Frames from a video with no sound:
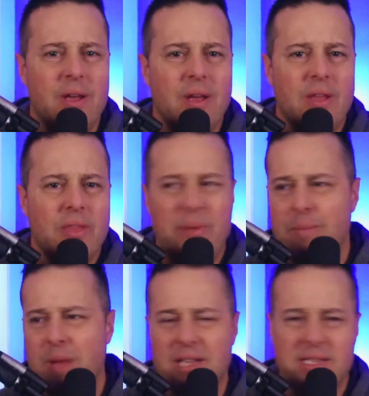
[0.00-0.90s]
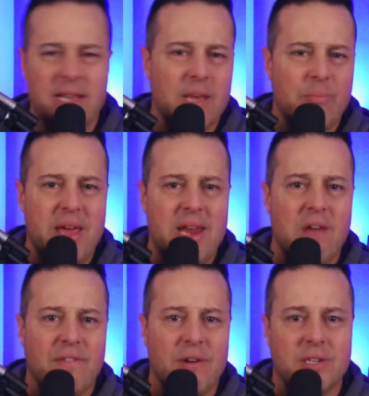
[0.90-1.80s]
the big money is going to get paid out
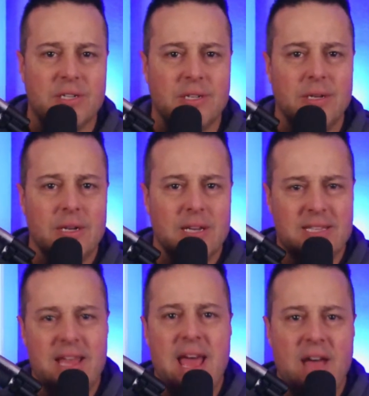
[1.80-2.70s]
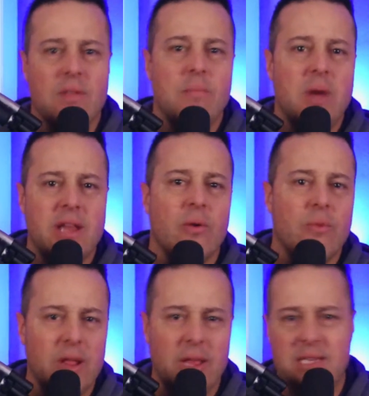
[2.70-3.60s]
first, because they have the money to really
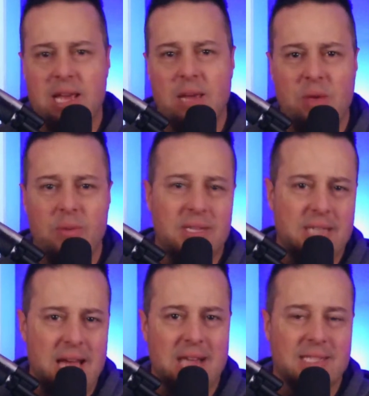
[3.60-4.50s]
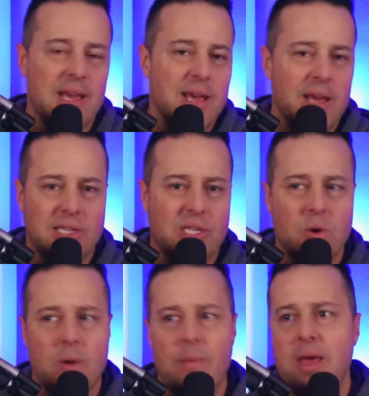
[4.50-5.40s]
take people to task and sue them.
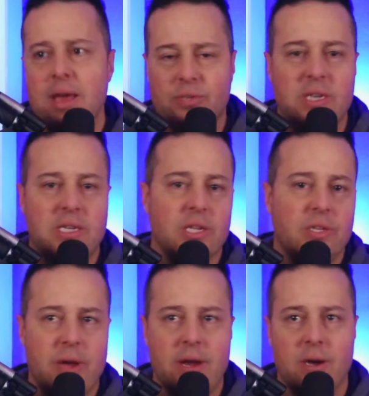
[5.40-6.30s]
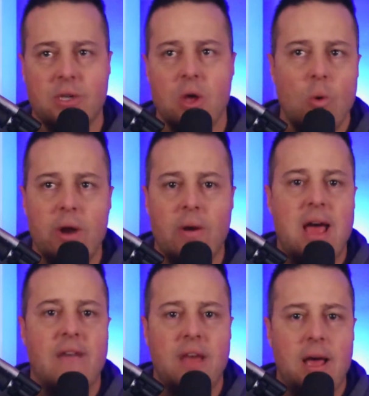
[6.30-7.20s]
As retail traders, we don't have
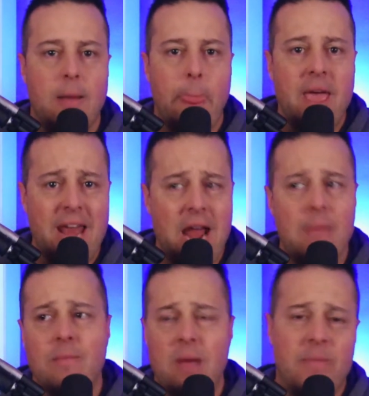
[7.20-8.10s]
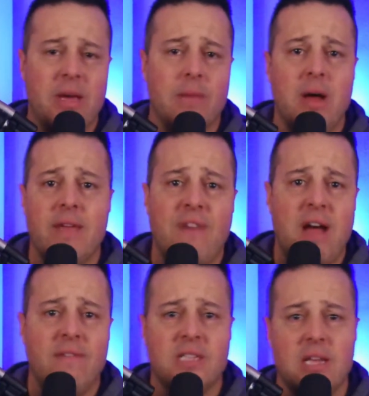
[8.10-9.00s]
that. And I mean by big money, $5 or
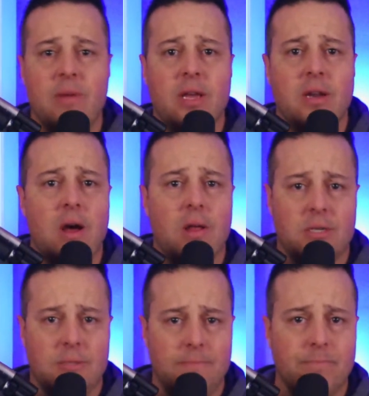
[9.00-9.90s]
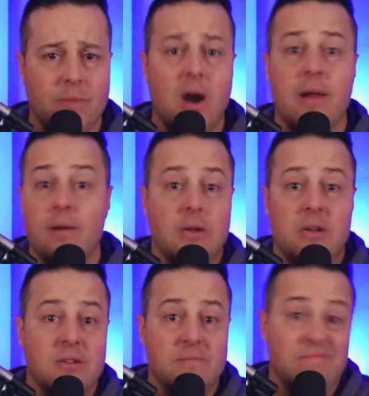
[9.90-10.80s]
$10 million, all right?
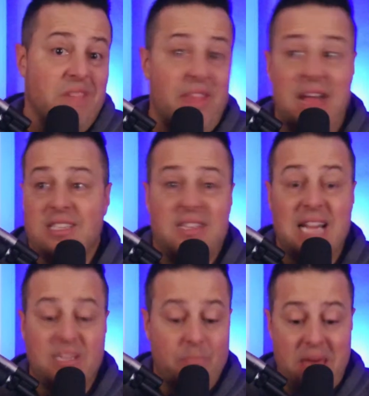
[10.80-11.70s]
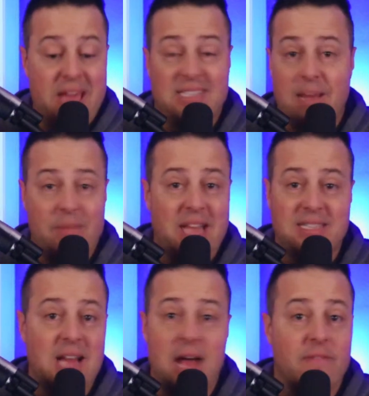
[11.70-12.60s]
And that's based. I mean, that's not
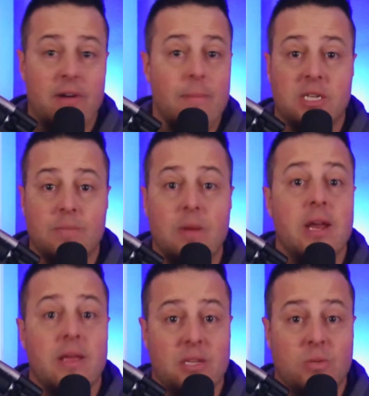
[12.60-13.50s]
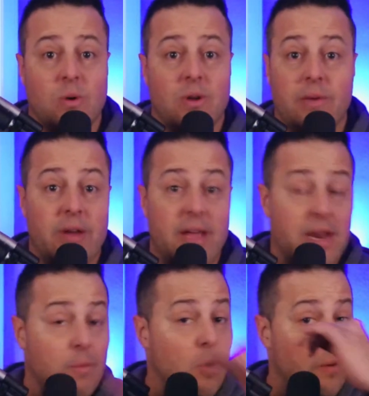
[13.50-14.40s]
very much money in this world anymore. It
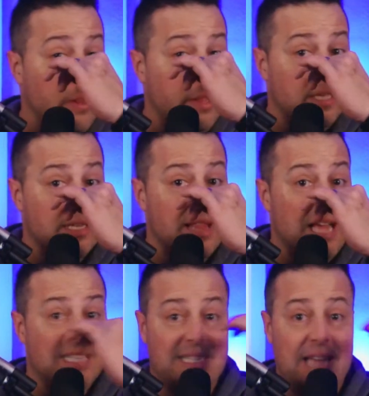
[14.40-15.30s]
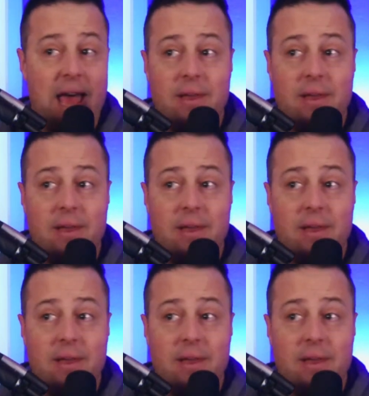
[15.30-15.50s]
really isn't, and that's sad.